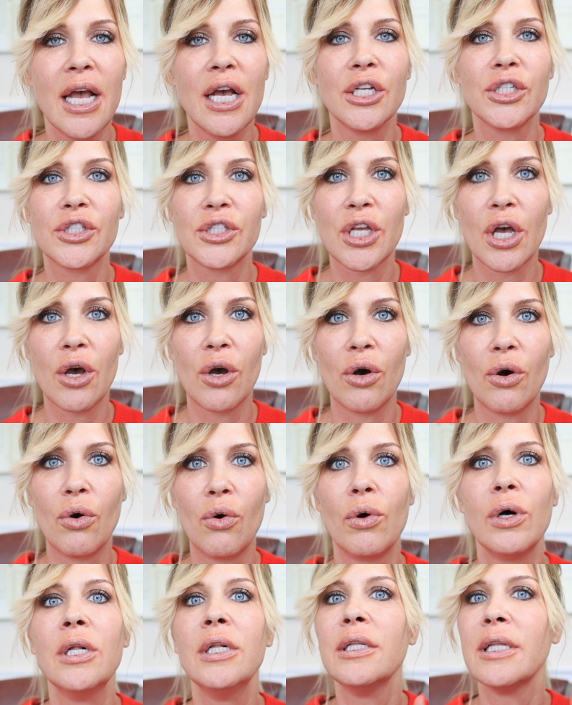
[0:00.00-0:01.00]

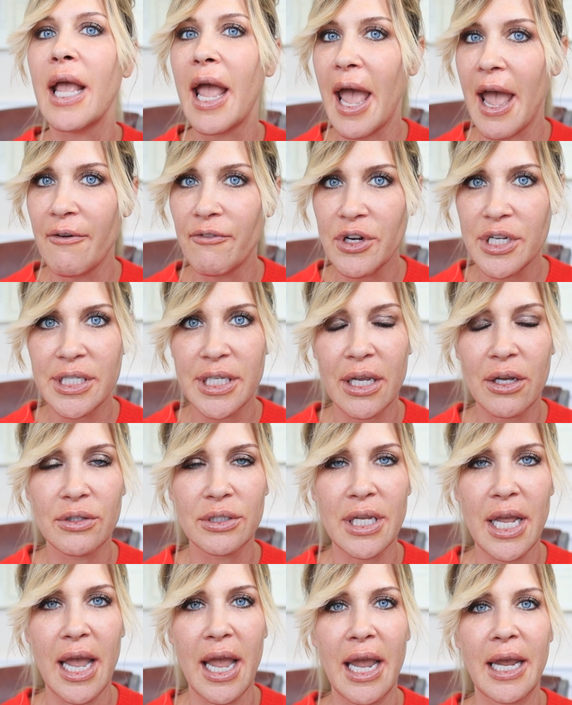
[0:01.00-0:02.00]
So every single
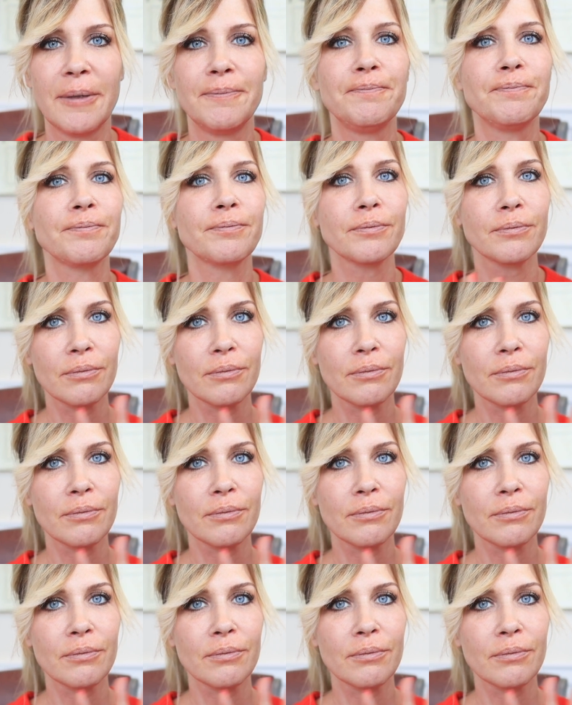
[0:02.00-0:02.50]
day,